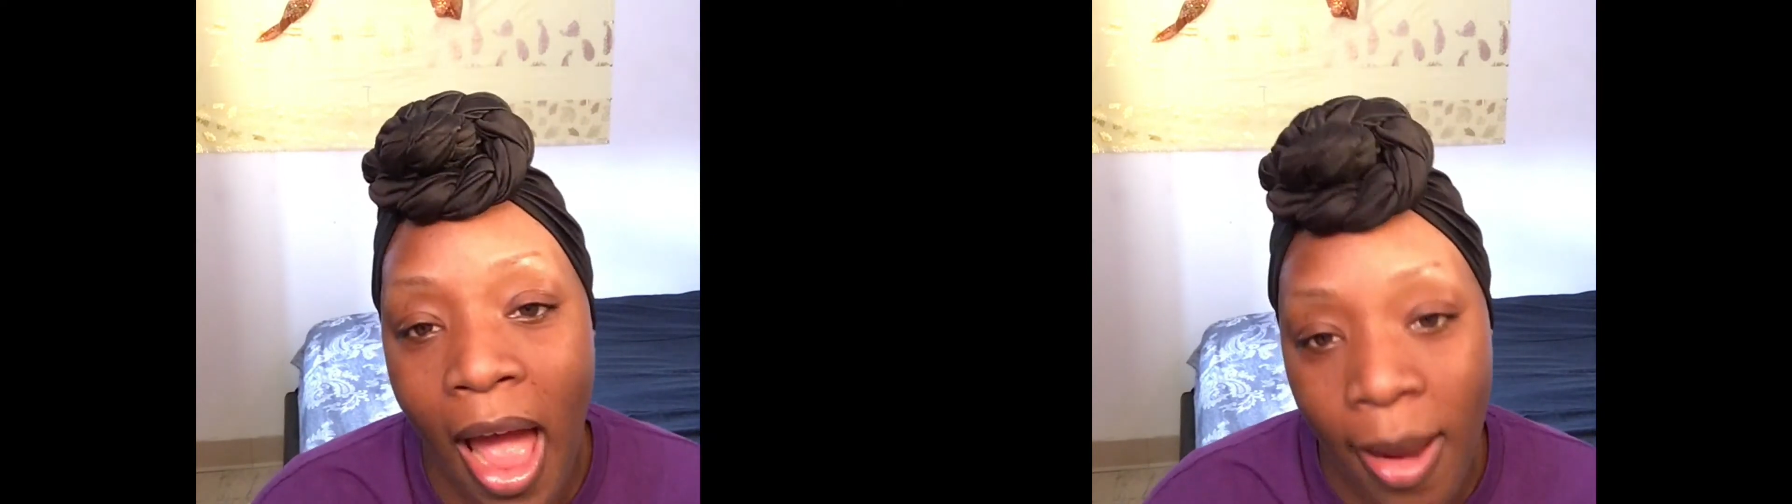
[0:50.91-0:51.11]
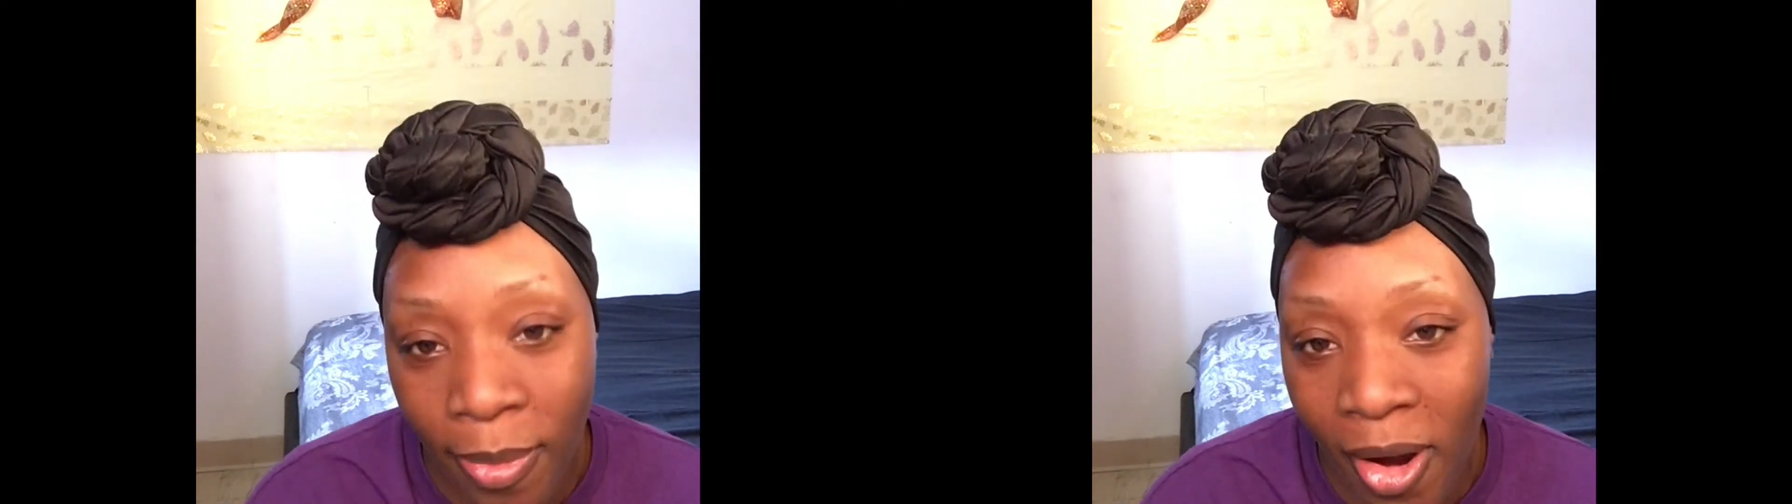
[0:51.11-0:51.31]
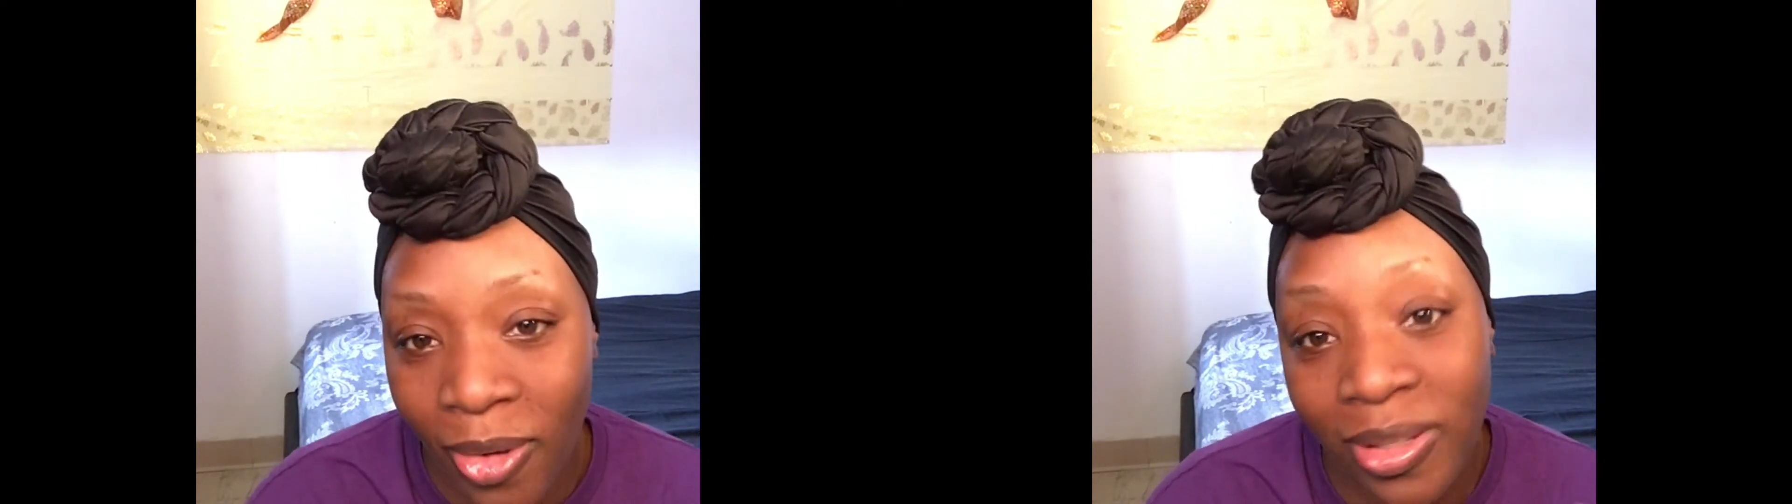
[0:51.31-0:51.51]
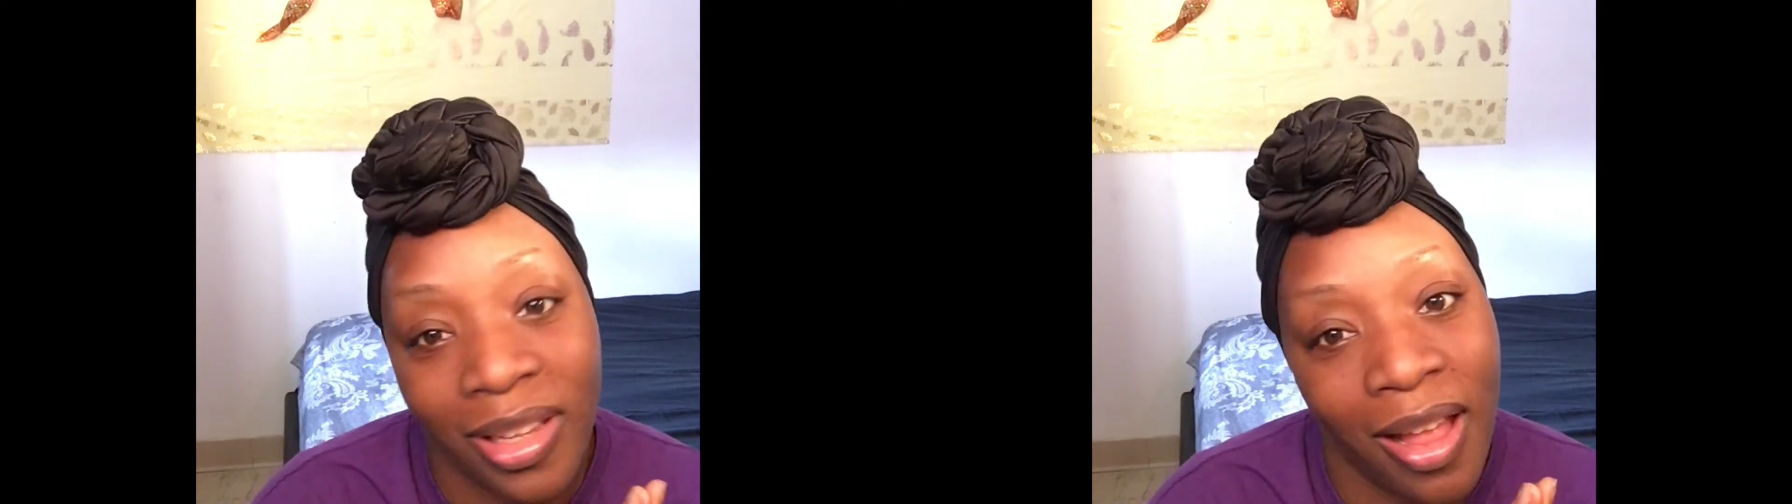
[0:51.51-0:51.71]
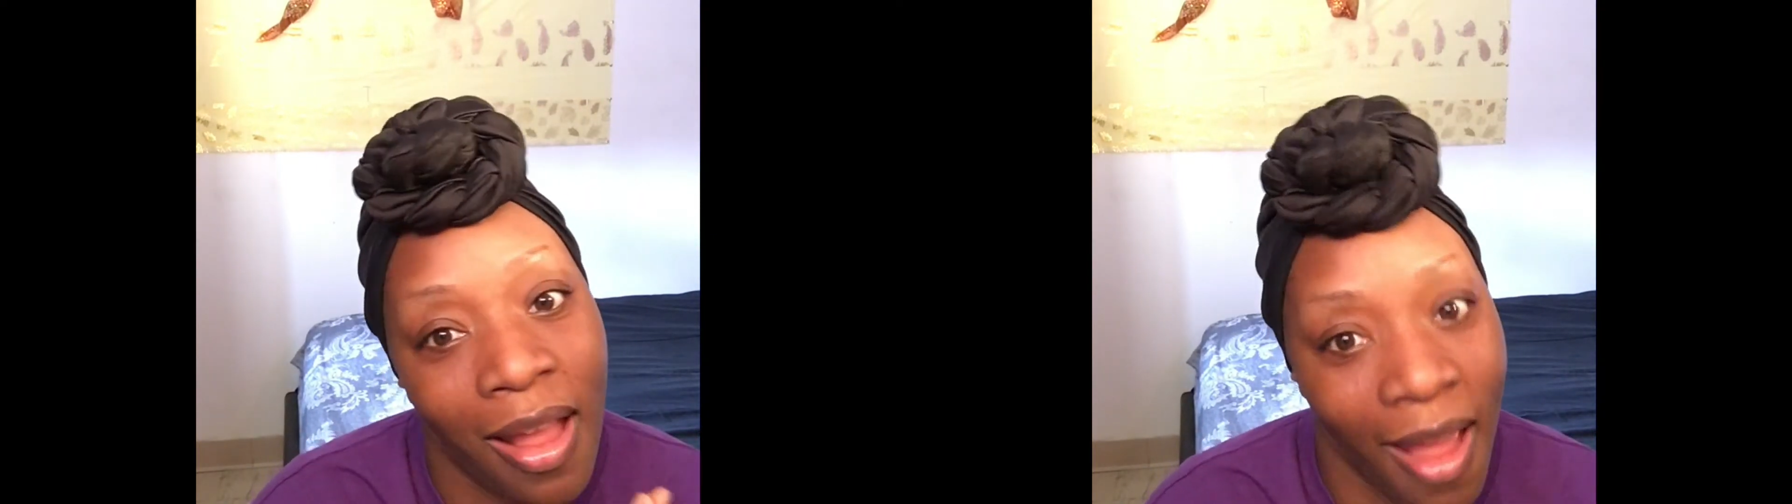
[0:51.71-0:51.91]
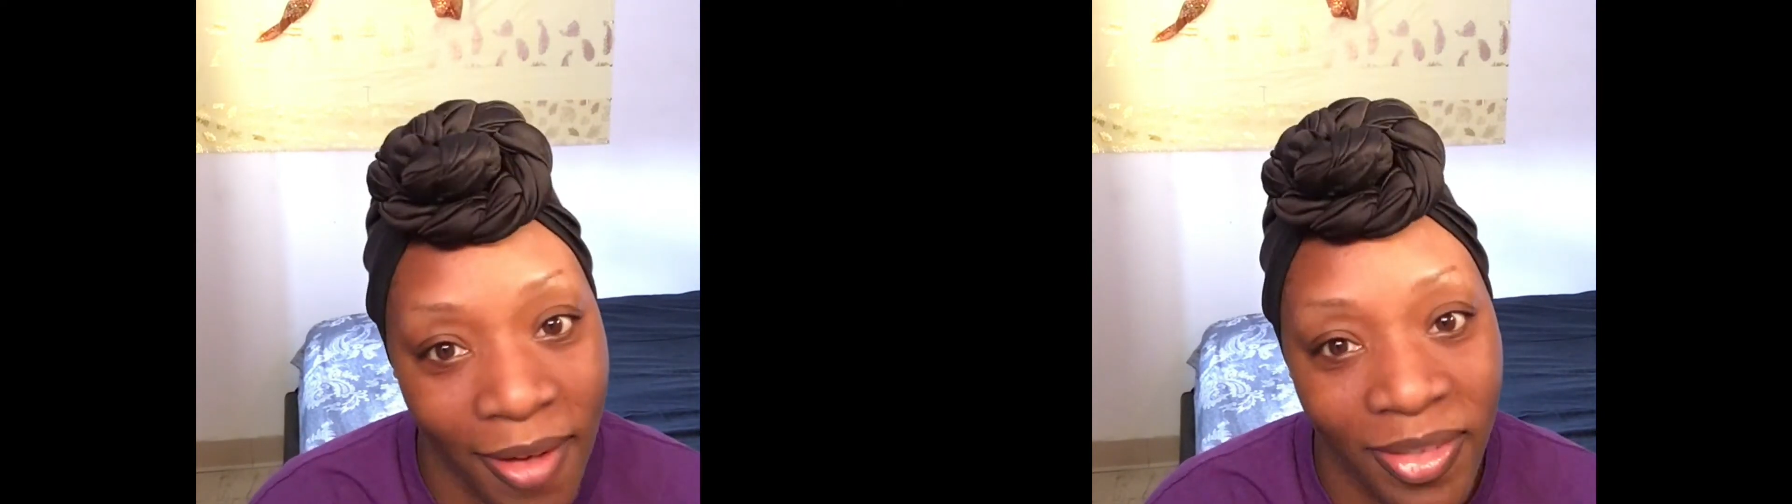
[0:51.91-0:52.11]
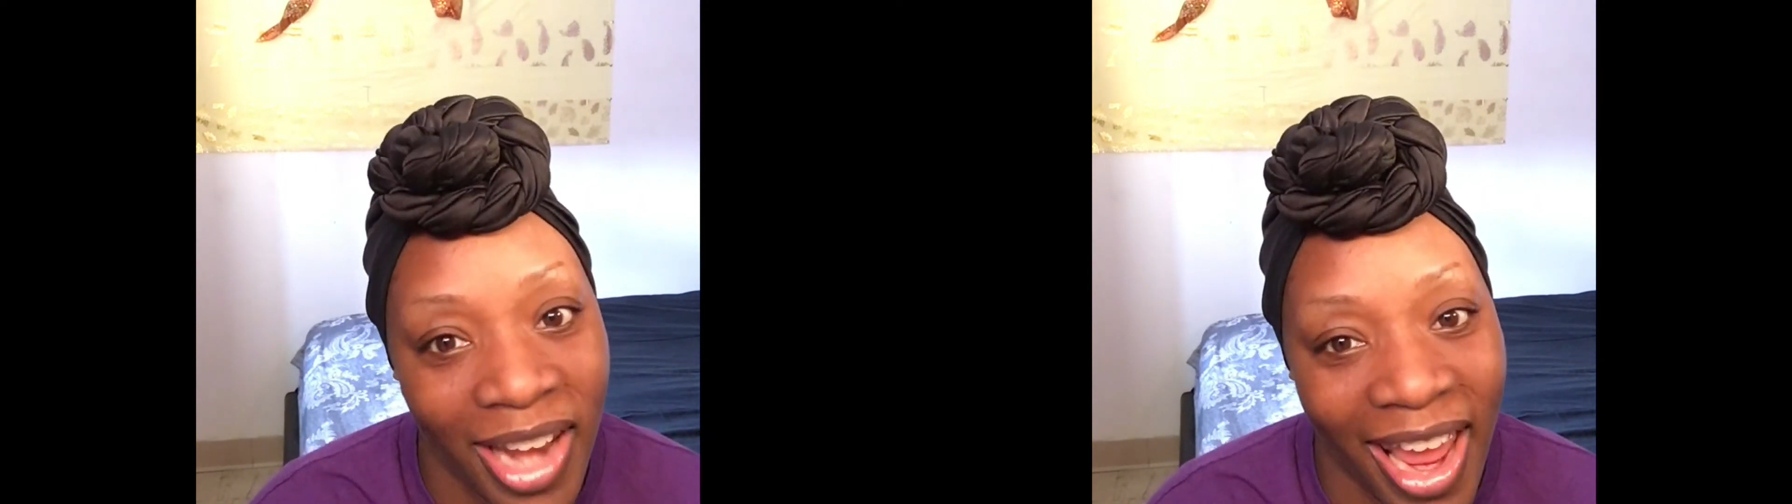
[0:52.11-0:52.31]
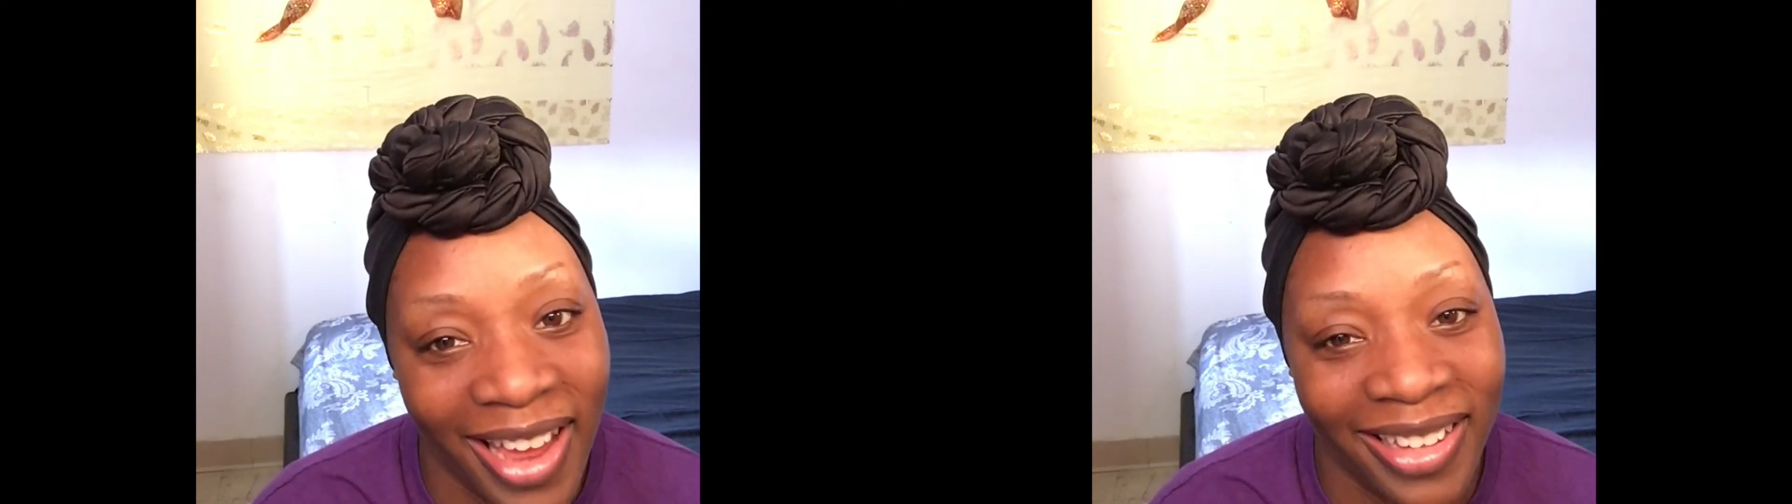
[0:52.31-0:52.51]
eyebrows every
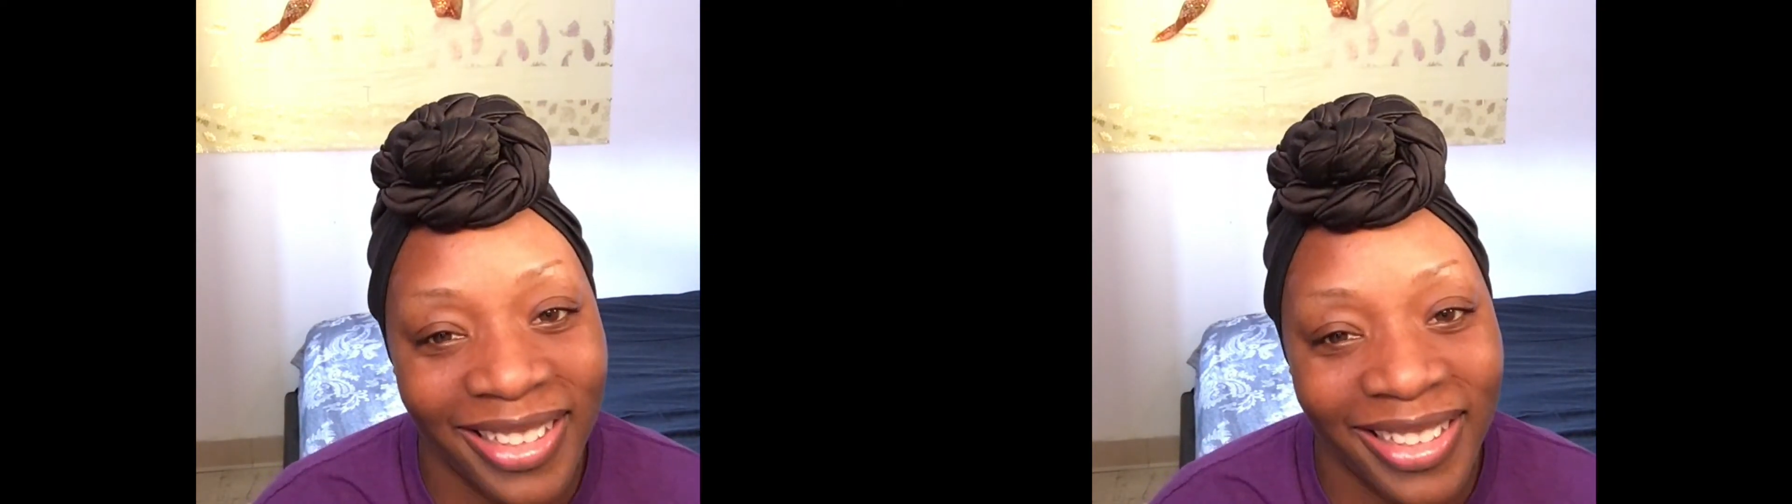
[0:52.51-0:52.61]
day.